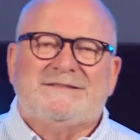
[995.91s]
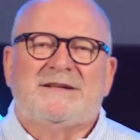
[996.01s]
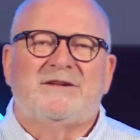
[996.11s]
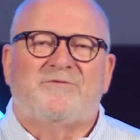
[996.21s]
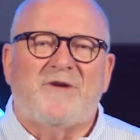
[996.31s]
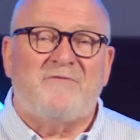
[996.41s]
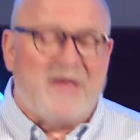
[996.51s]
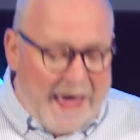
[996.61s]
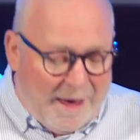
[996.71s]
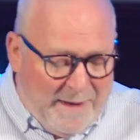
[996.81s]
little
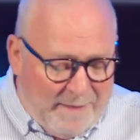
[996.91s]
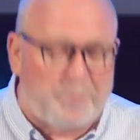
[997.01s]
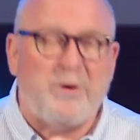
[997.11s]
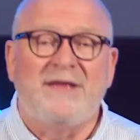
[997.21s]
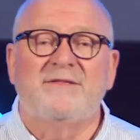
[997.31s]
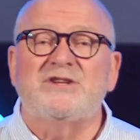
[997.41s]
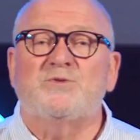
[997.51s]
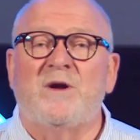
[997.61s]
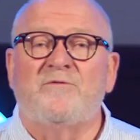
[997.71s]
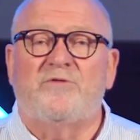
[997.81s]
fluffy. How about praying this
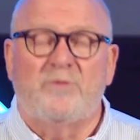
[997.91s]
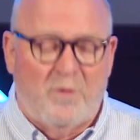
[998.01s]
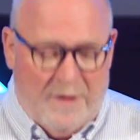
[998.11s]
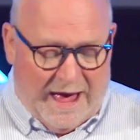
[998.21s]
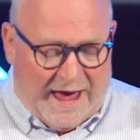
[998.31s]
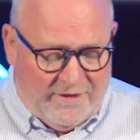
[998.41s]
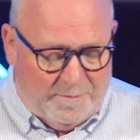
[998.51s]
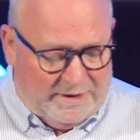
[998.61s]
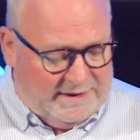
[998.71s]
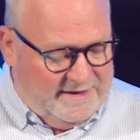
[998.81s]
one for other
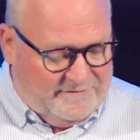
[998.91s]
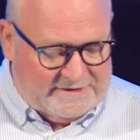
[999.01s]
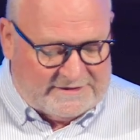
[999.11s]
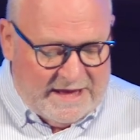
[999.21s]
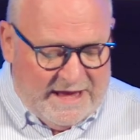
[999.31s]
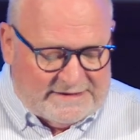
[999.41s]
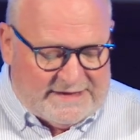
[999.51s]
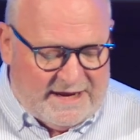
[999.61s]
believers? 2